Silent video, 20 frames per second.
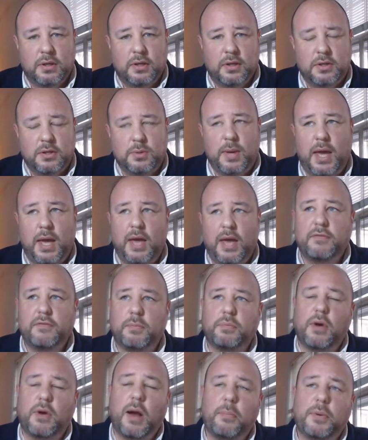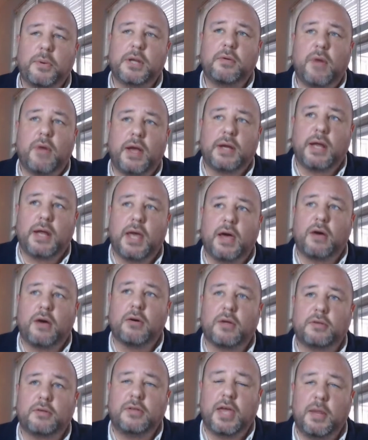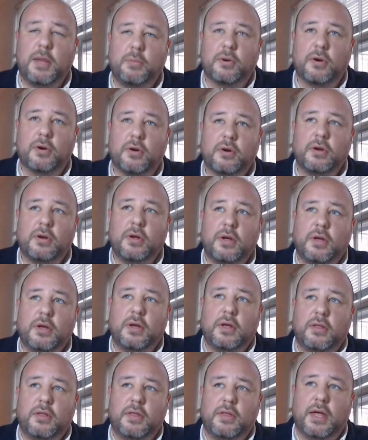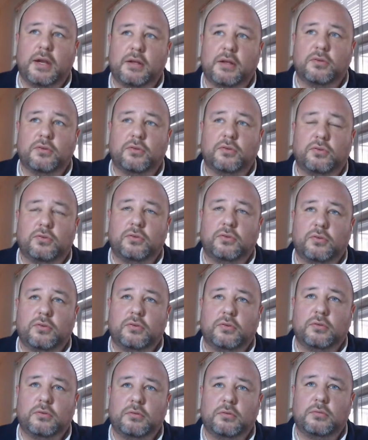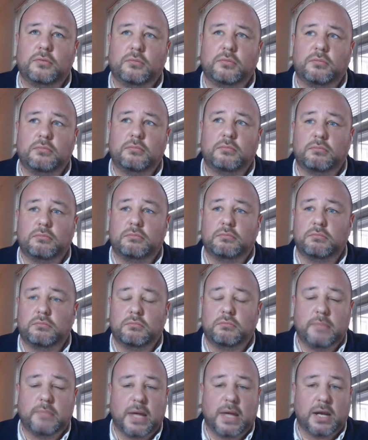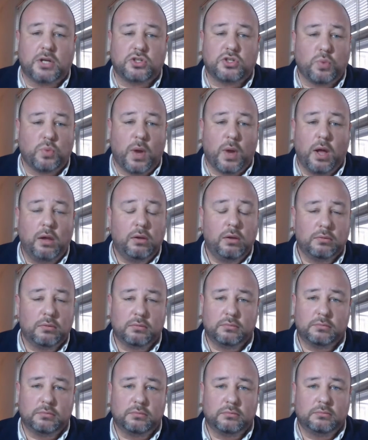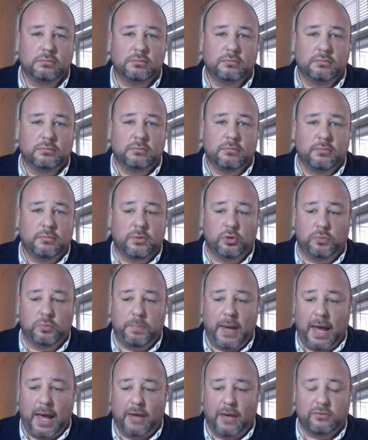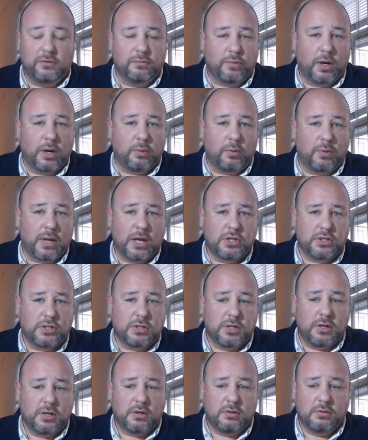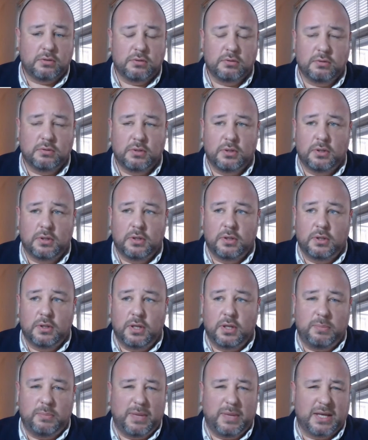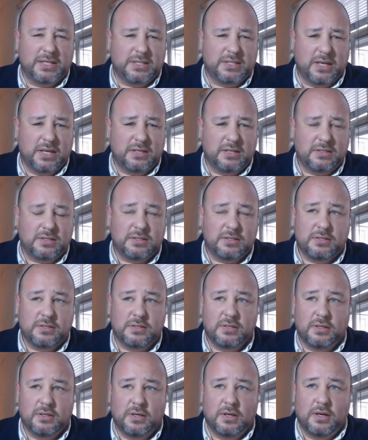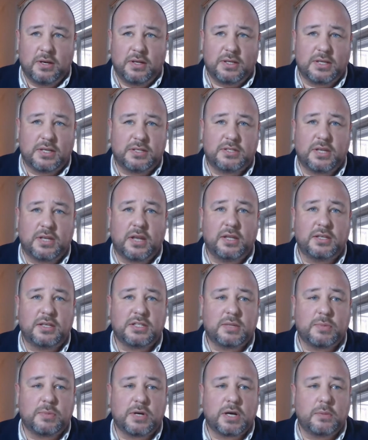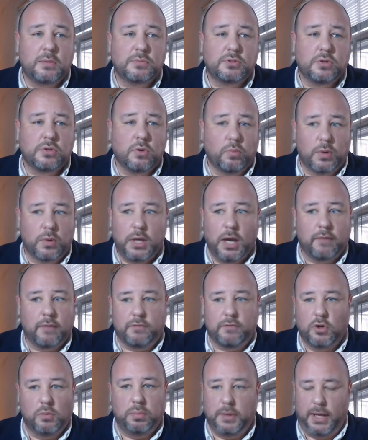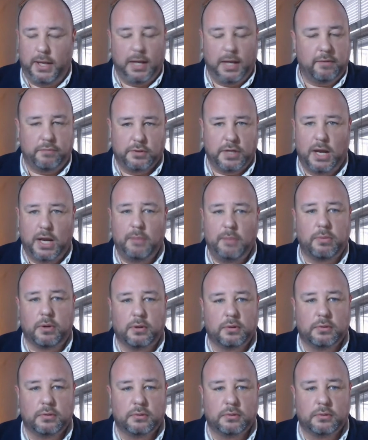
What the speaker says: You have a property right now at Tabor that is managed well. There's passive recreation there. It makes sense. Then suddenly someone comes along, we have no plan for Tabor.